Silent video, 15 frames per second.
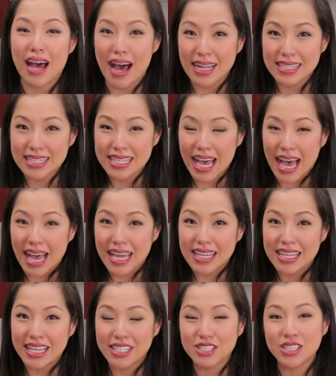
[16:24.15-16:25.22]

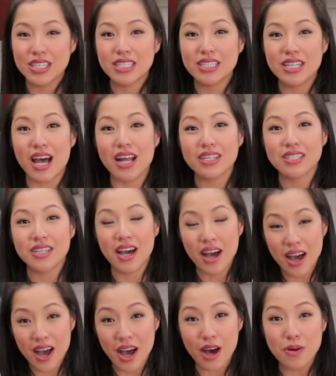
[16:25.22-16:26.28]

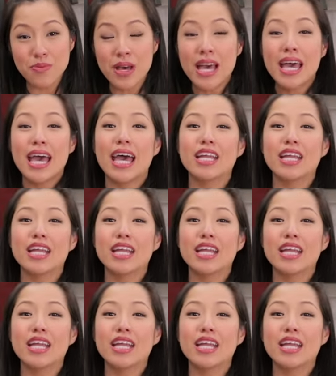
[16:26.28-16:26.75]
hotthaikitchen.com.